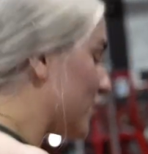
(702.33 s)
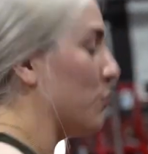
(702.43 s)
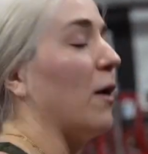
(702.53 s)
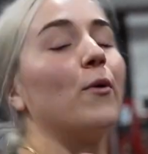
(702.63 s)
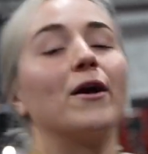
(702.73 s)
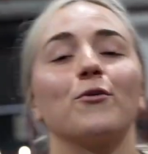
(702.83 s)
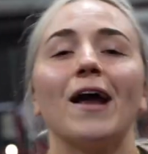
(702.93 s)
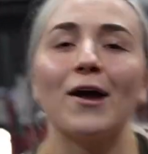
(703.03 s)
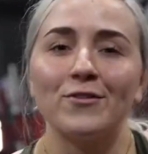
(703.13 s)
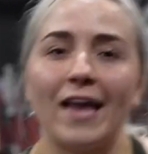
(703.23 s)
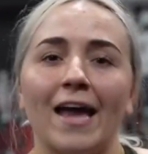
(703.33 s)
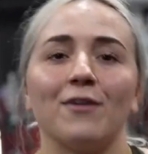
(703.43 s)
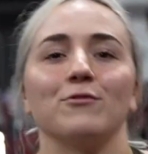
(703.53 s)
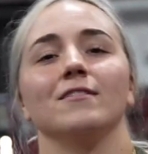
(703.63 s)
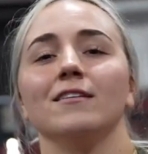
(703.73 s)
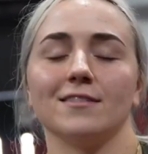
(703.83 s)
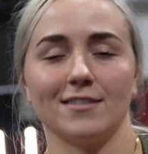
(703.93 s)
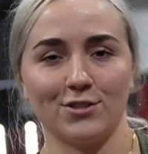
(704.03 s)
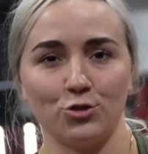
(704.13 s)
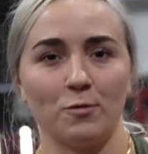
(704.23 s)
So my way around that is
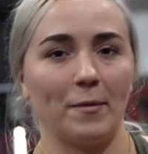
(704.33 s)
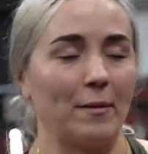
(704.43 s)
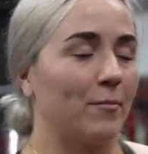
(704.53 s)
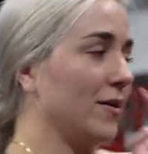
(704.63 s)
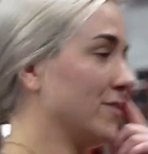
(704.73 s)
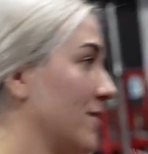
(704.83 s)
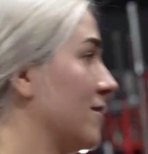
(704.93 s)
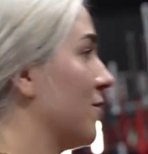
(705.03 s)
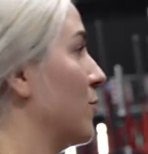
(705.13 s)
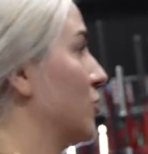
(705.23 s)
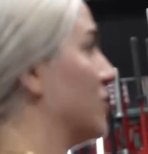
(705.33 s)
the Superman punch, which is